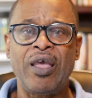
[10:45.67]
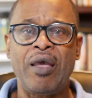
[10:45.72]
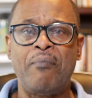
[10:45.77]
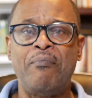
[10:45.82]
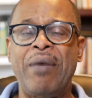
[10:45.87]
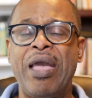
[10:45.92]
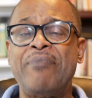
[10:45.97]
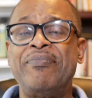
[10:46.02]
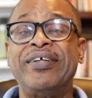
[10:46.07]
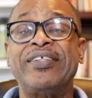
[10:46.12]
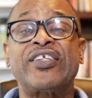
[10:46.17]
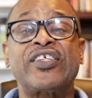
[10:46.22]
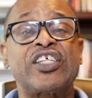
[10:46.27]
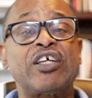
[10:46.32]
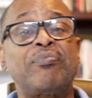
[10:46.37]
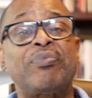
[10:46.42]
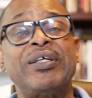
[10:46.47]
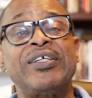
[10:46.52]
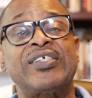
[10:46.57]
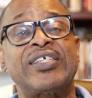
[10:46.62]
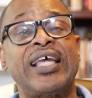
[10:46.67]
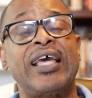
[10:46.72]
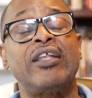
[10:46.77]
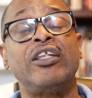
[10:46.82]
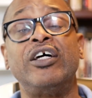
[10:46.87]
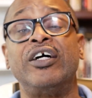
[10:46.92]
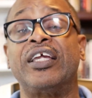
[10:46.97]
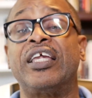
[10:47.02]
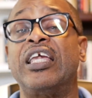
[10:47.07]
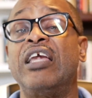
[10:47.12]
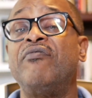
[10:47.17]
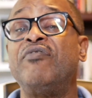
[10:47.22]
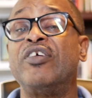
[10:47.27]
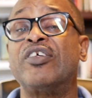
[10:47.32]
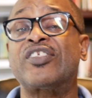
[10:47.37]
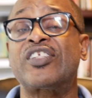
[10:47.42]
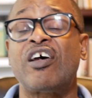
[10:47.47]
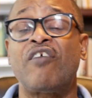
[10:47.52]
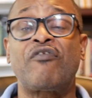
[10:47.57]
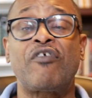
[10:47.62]
Maybe it's simply saying, look, give
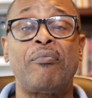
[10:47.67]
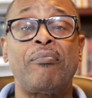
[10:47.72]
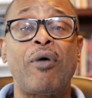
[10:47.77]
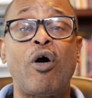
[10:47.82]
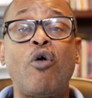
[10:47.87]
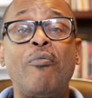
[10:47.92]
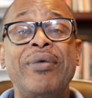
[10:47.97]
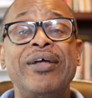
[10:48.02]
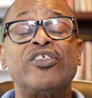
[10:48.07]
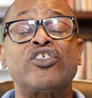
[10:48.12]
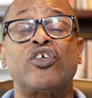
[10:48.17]
yourself a moment